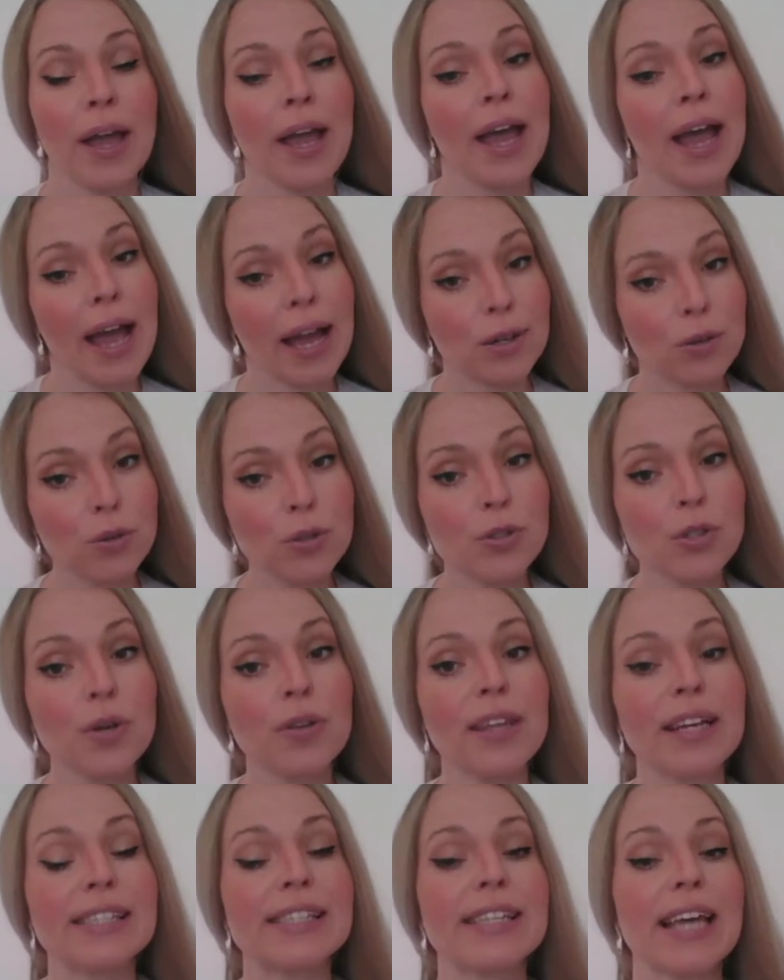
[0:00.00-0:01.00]
And
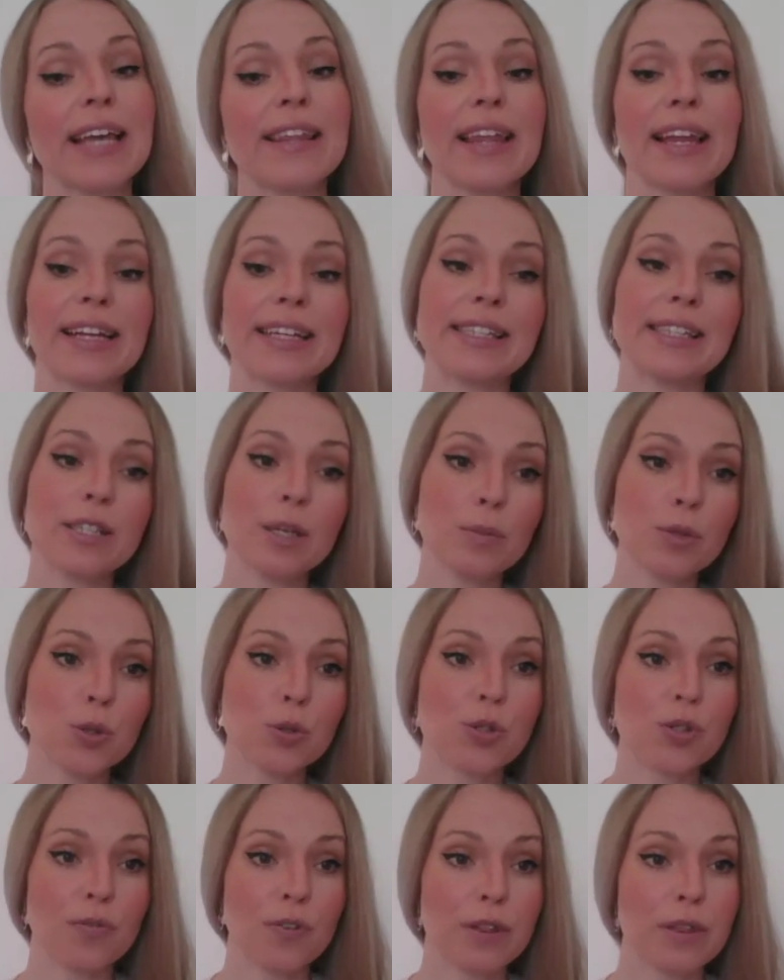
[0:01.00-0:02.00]
also they say that it's some
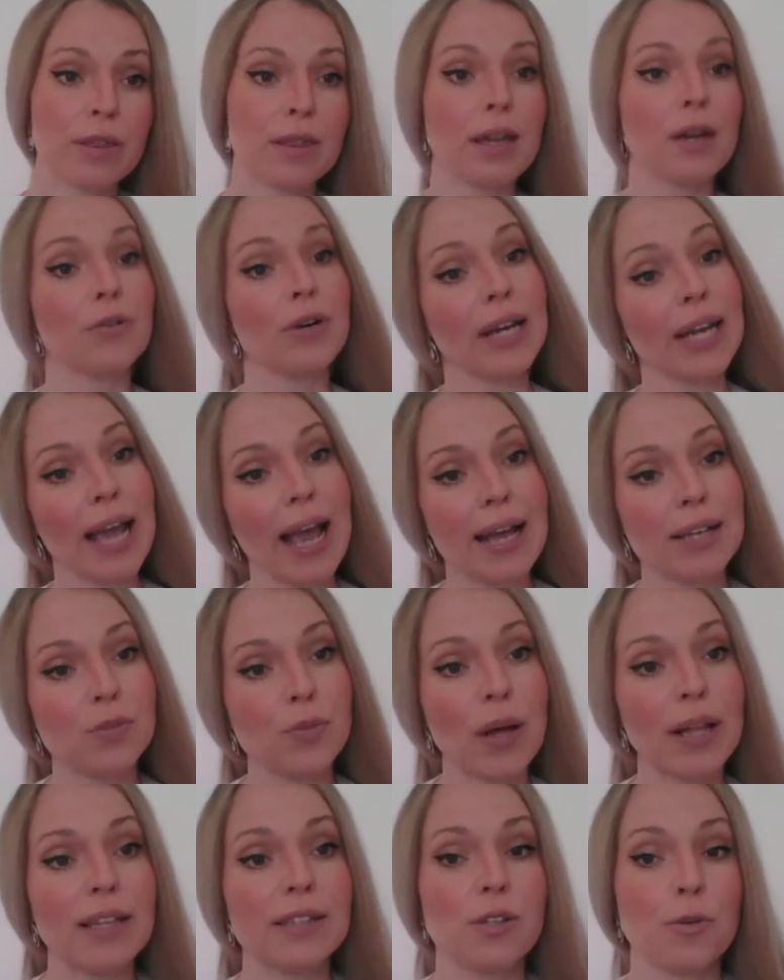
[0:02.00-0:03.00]
sort of a theory
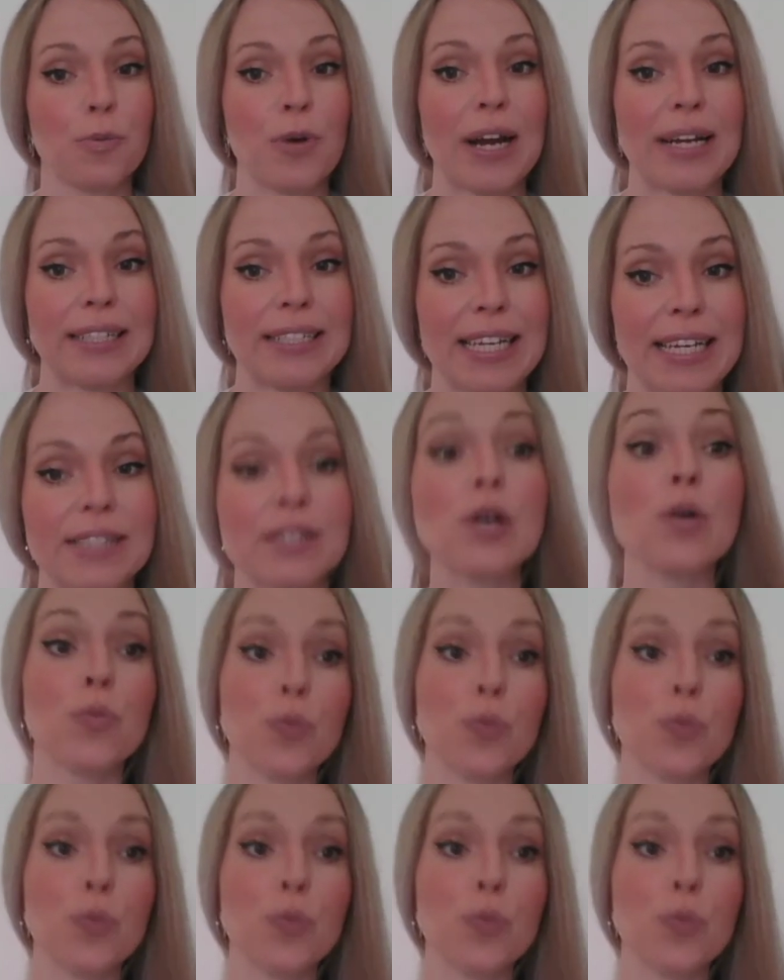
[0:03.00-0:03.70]
as well as a practice.